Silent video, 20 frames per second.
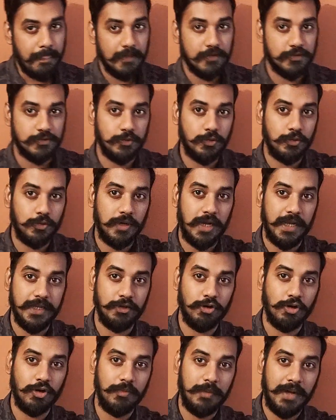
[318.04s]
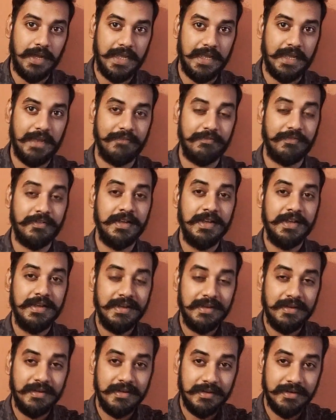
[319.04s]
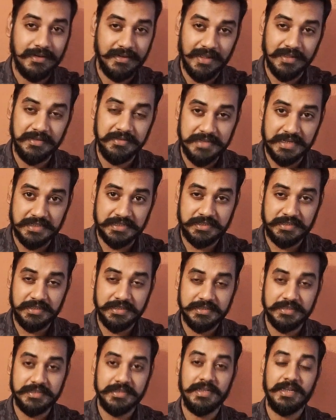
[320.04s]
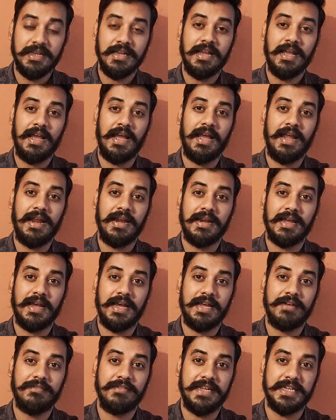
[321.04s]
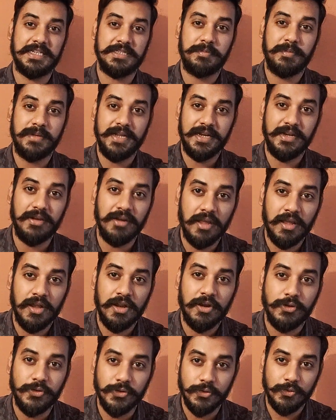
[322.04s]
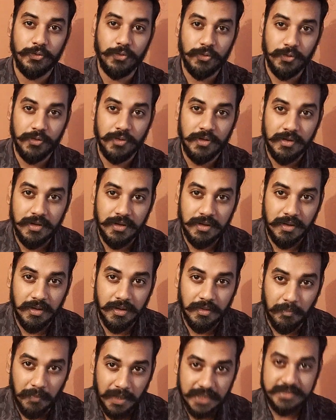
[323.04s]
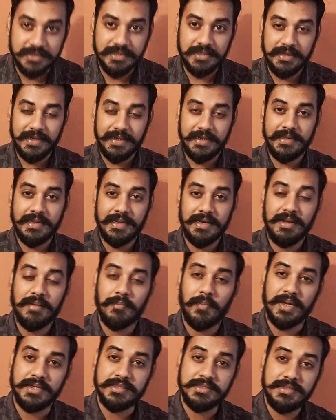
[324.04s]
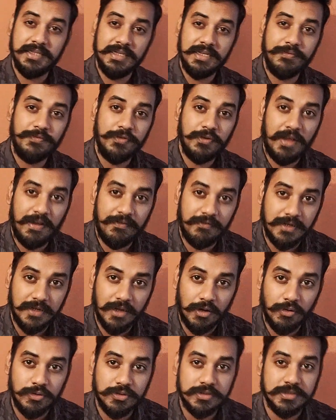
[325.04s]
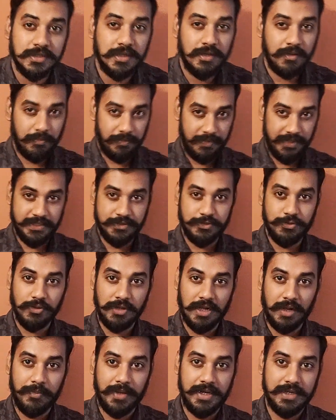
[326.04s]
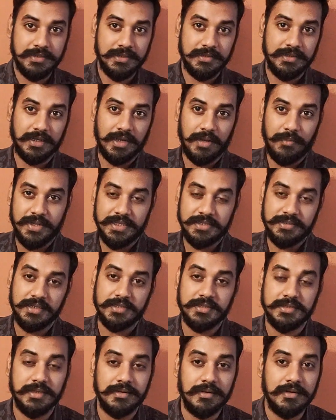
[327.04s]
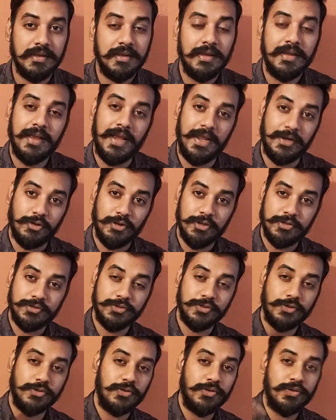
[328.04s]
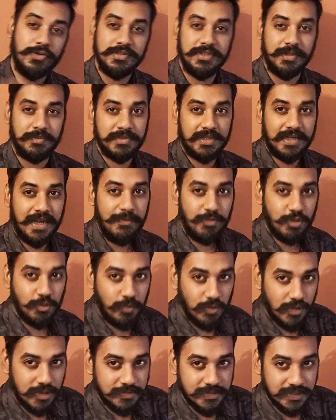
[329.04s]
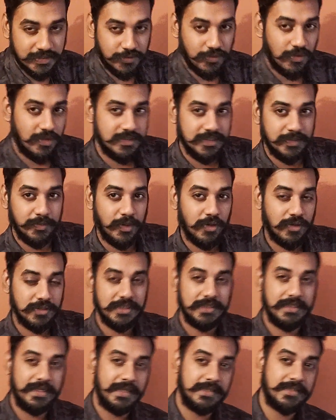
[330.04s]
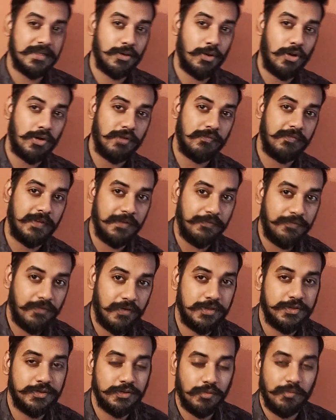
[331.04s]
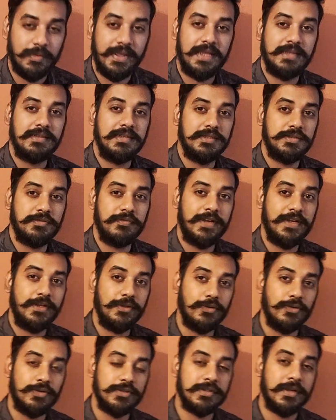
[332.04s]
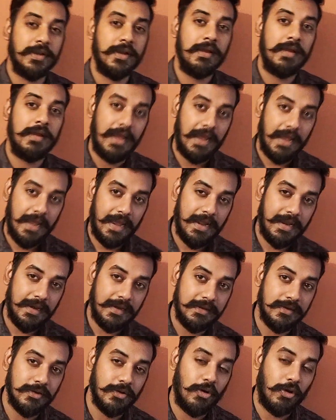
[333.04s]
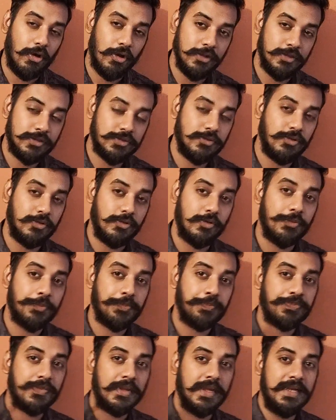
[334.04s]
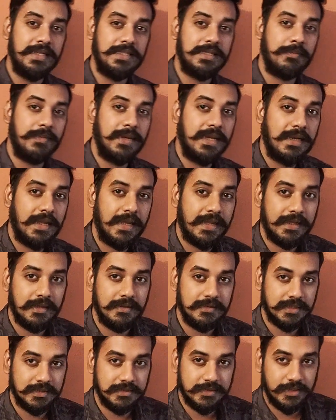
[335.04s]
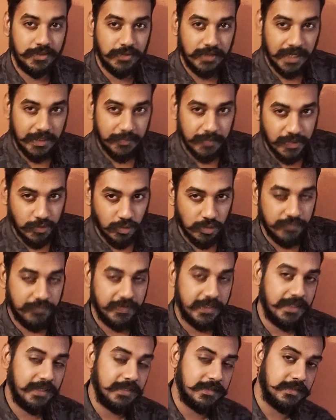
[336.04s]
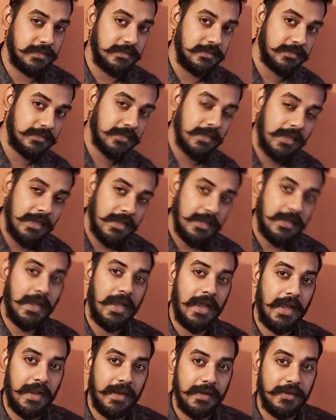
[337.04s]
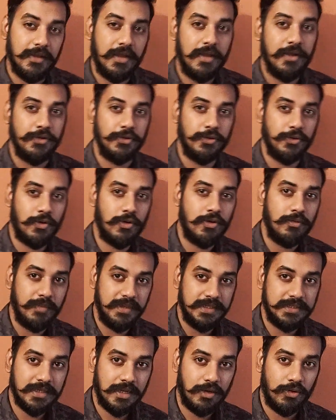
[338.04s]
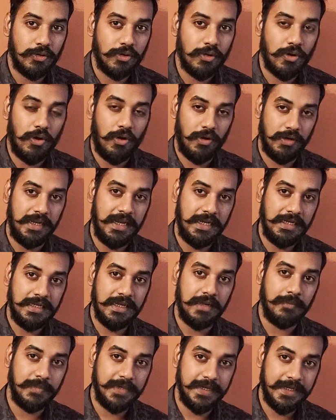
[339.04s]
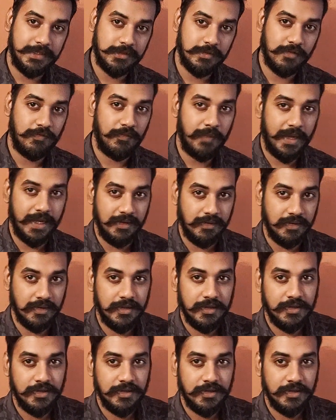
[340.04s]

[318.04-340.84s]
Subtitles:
So I hope I have done justice and I have explained to you much in detail, but still if you have doubts, please do comments in the comment section, and also subscribe to Pull Ups Astrology, because it takes a lot of efforts to make these videos, and also hit the bell icon so that you get my notifications and you don't miss out on any updates of mine.